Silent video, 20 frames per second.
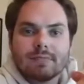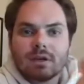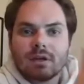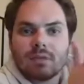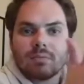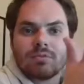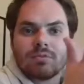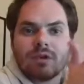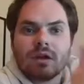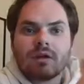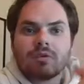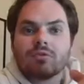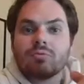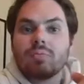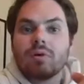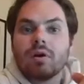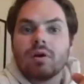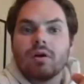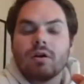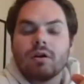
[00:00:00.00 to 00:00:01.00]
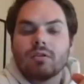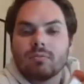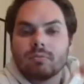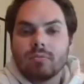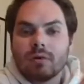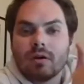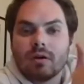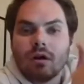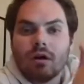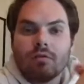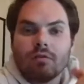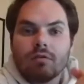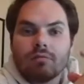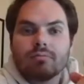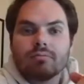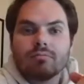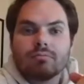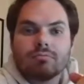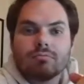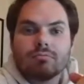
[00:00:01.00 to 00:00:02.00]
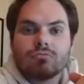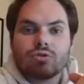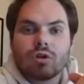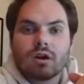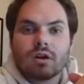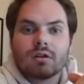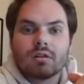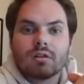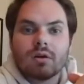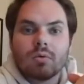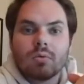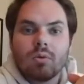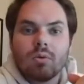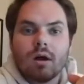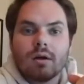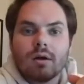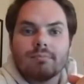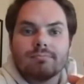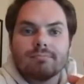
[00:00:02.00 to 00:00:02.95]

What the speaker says: keep saying experience, but of drinking their wine.